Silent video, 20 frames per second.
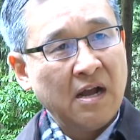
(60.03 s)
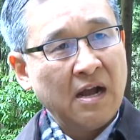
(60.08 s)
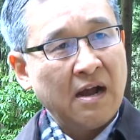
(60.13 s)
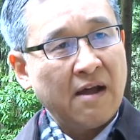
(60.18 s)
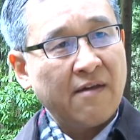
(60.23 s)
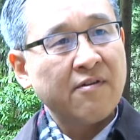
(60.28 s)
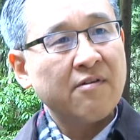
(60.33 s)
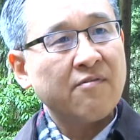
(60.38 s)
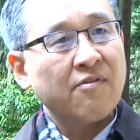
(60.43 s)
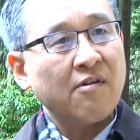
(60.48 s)

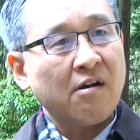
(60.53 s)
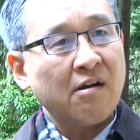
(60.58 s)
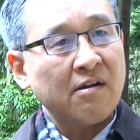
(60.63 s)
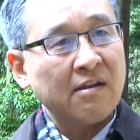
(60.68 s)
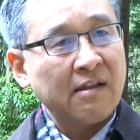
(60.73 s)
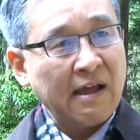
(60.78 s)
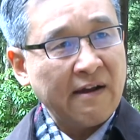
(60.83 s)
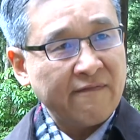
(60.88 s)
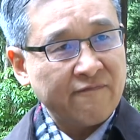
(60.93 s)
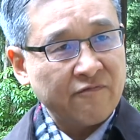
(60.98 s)
I think there are
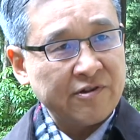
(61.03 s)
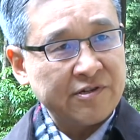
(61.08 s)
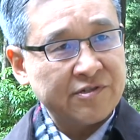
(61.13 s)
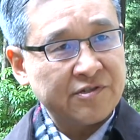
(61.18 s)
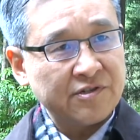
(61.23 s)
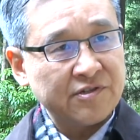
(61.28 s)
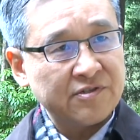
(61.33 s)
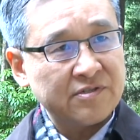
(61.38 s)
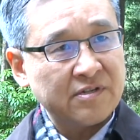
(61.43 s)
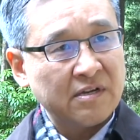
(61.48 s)

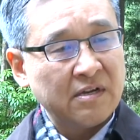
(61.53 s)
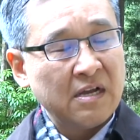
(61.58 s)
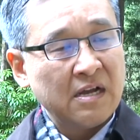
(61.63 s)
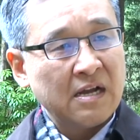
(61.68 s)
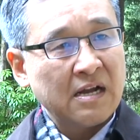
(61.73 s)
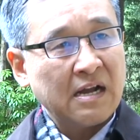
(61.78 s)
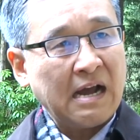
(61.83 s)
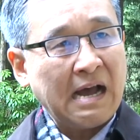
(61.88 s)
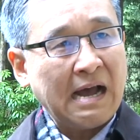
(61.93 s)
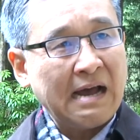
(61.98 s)
leverages
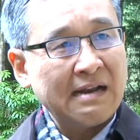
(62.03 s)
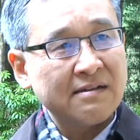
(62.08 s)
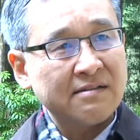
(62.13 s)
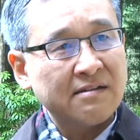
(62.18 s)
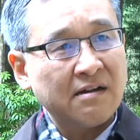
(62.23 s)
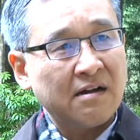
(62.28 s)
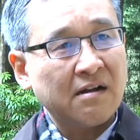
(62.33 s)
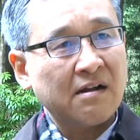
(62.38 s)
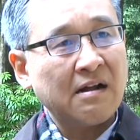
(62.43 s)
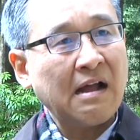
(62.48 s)

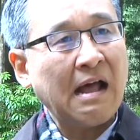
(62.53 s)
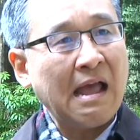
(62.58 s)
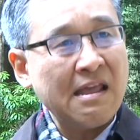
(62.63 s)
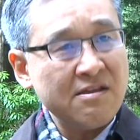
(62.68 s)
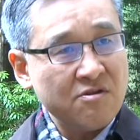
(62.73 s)
Canada can